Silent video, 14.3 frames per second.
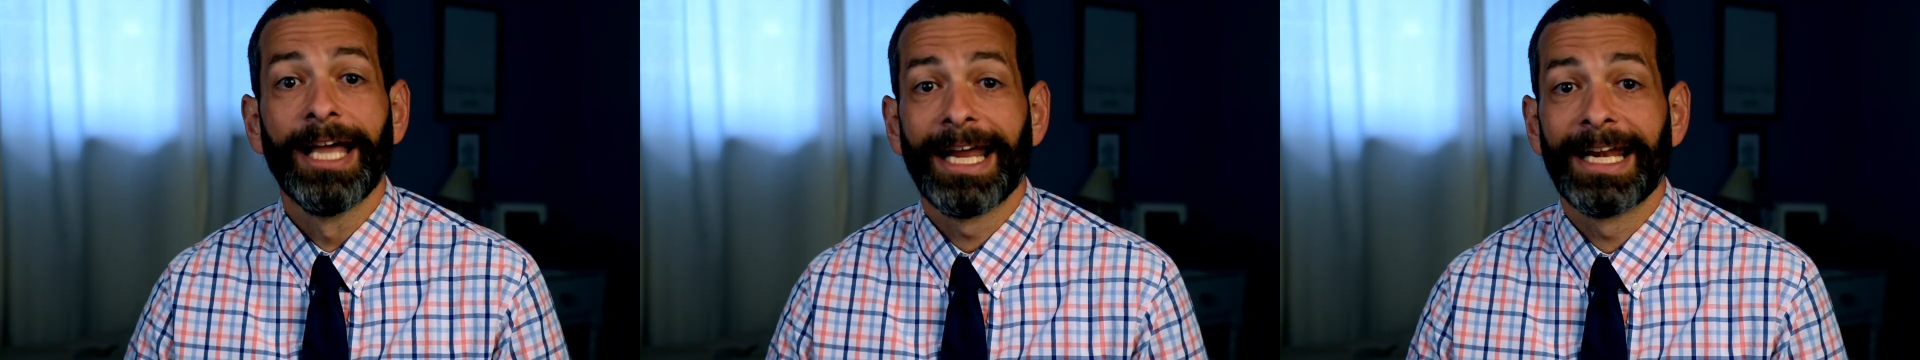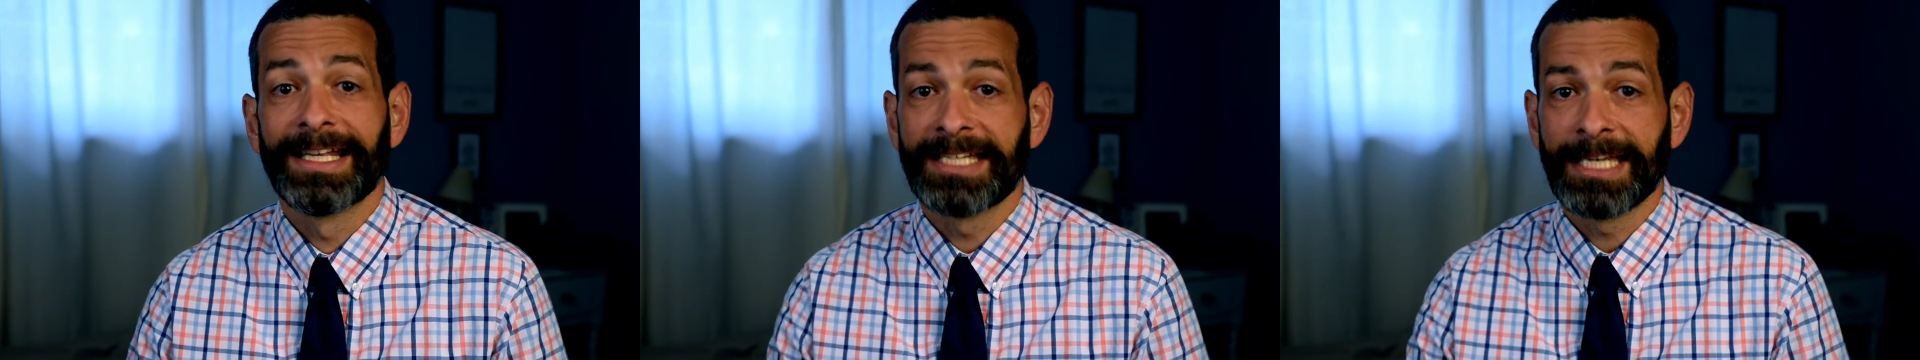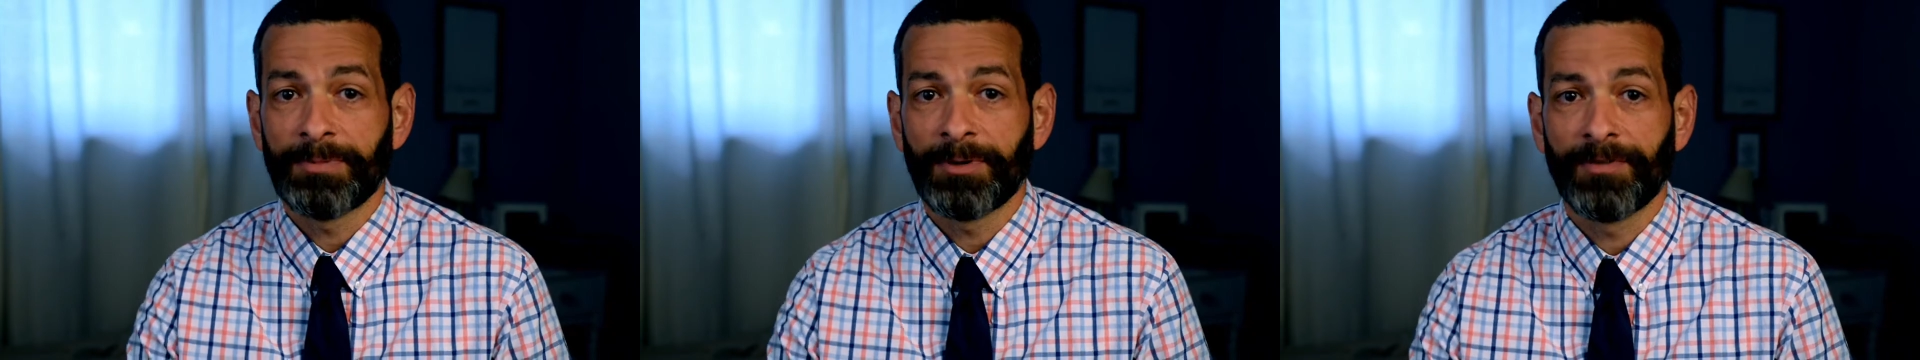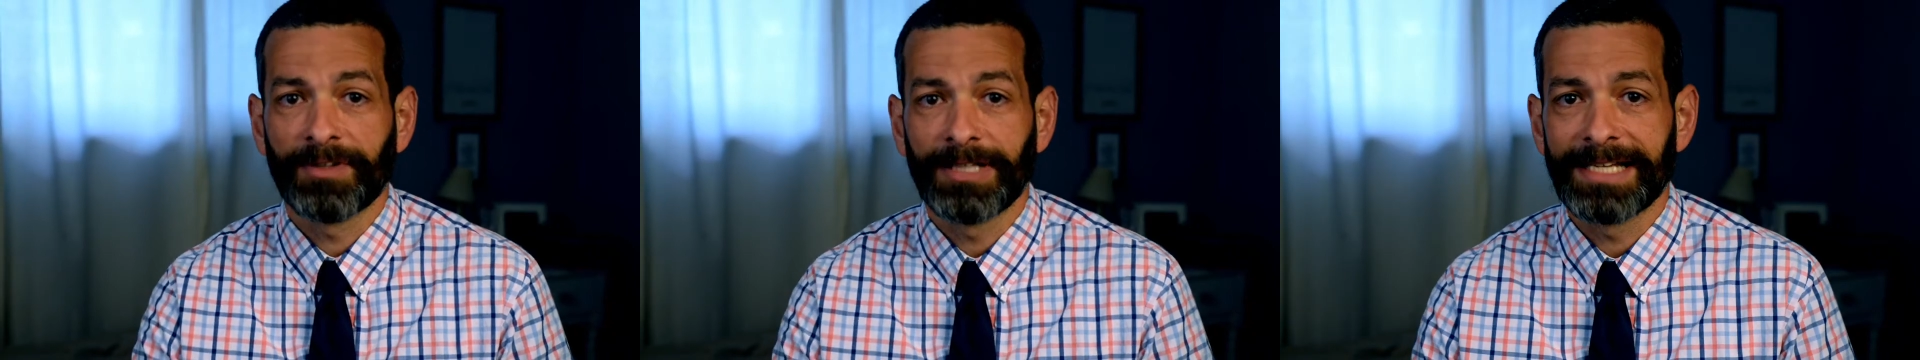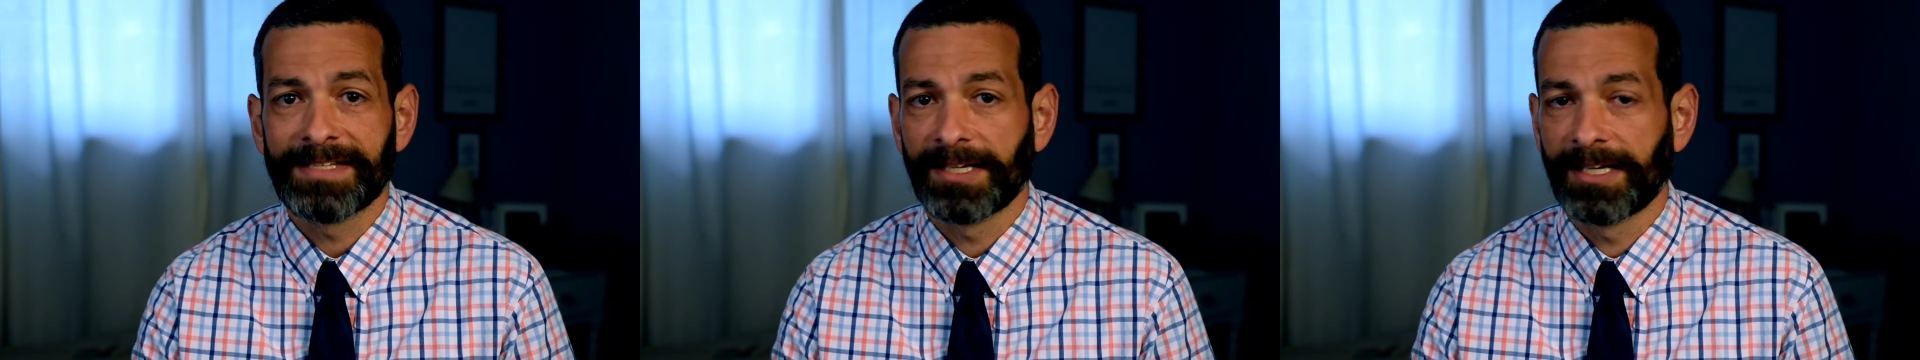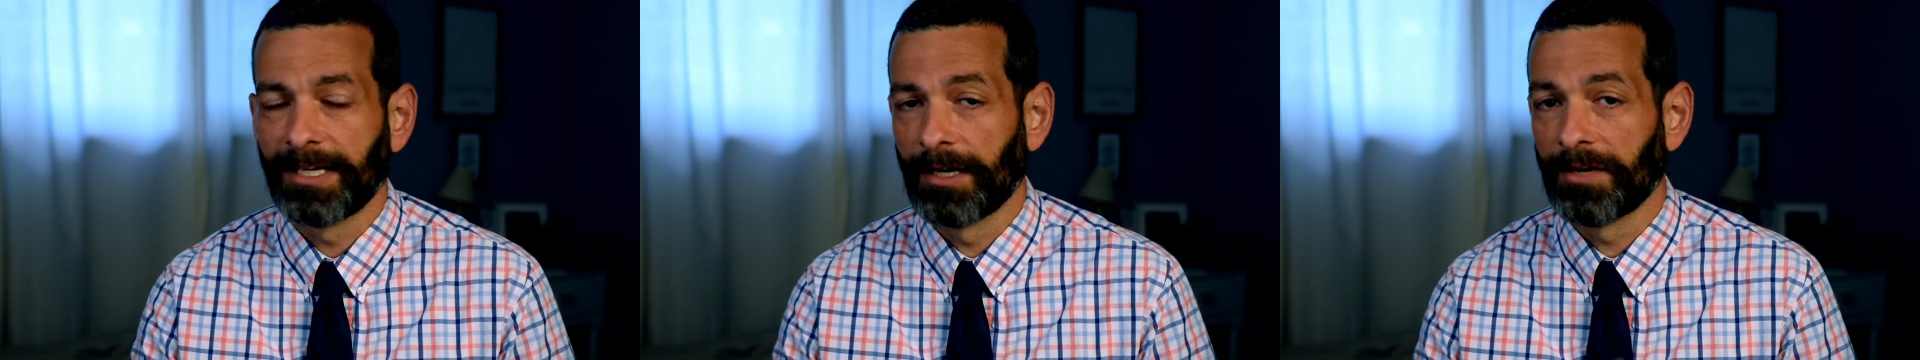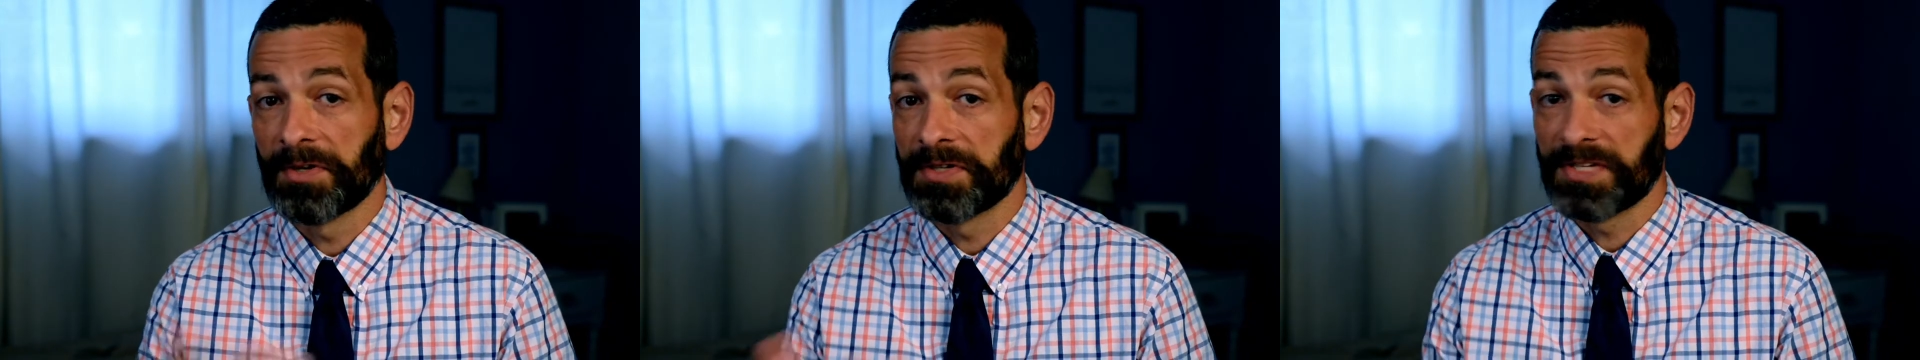An example of a classic
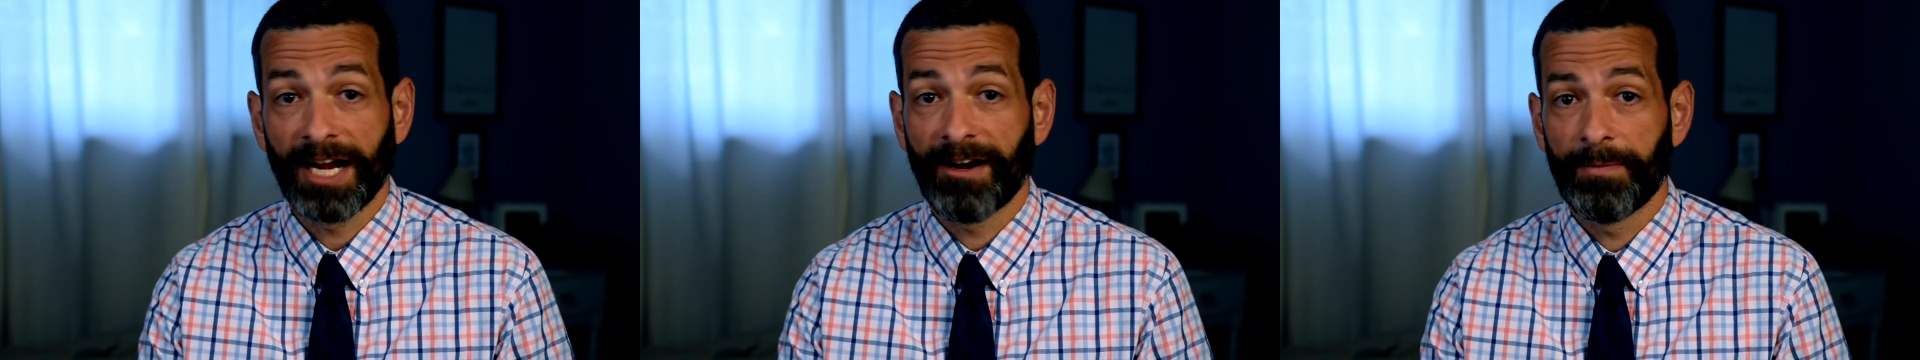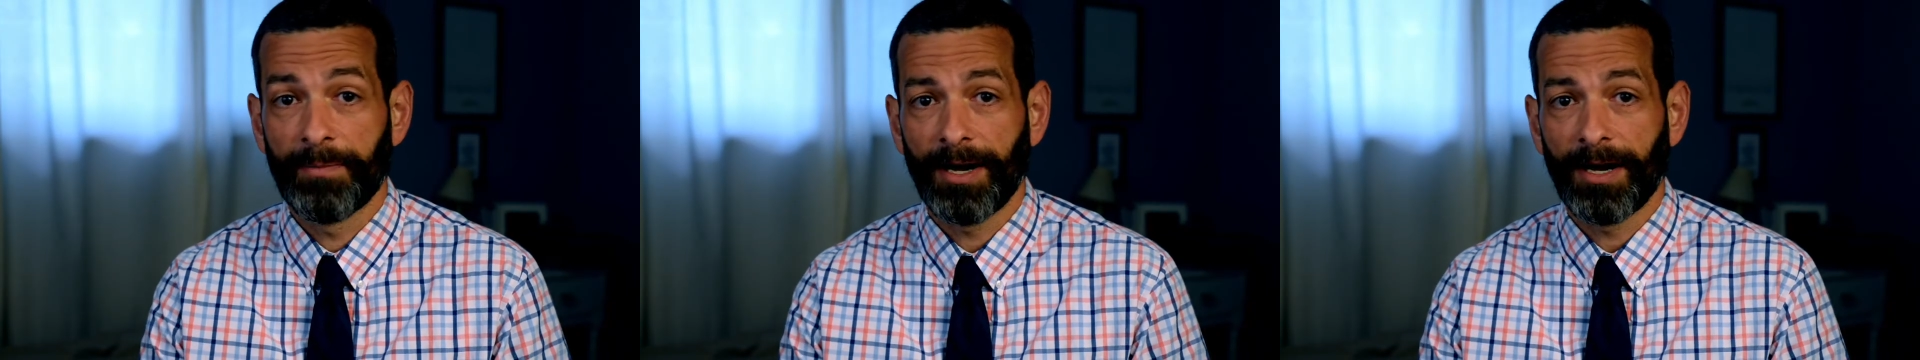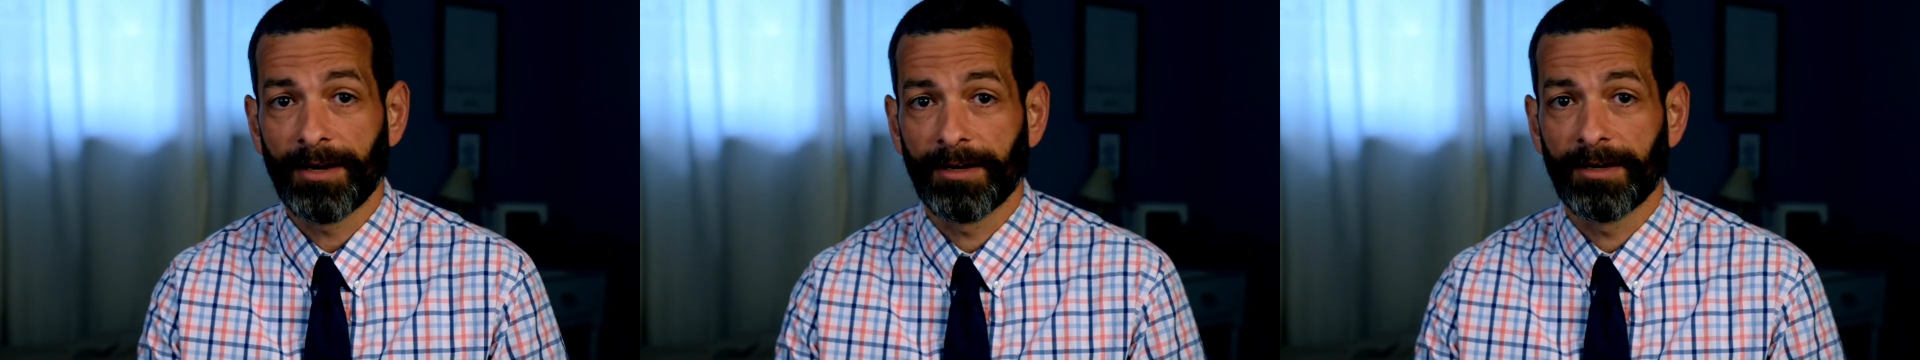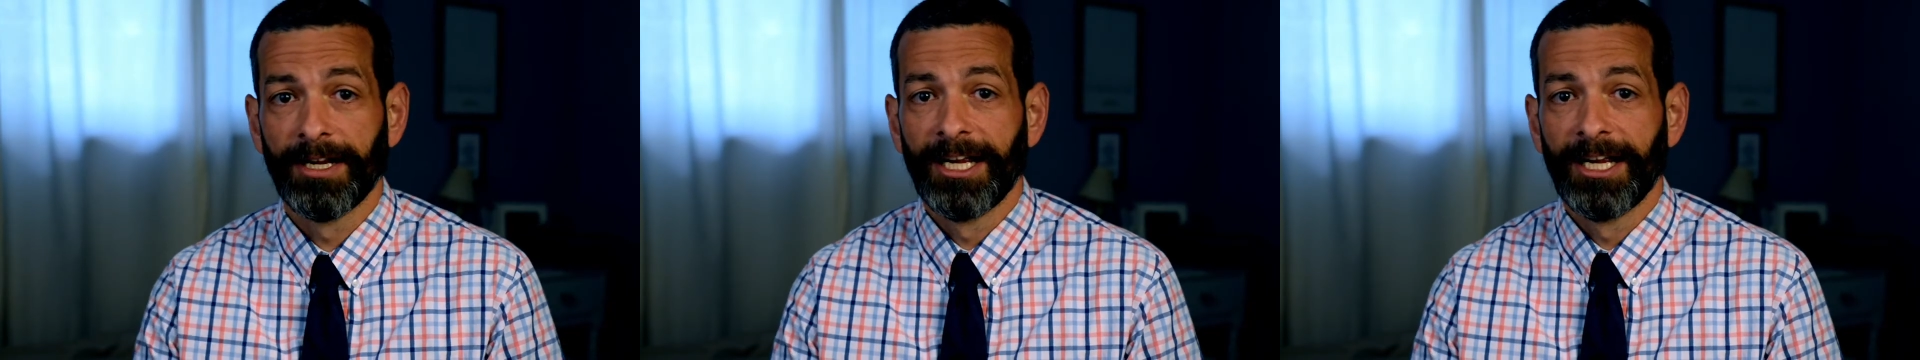hero is Harry Potter.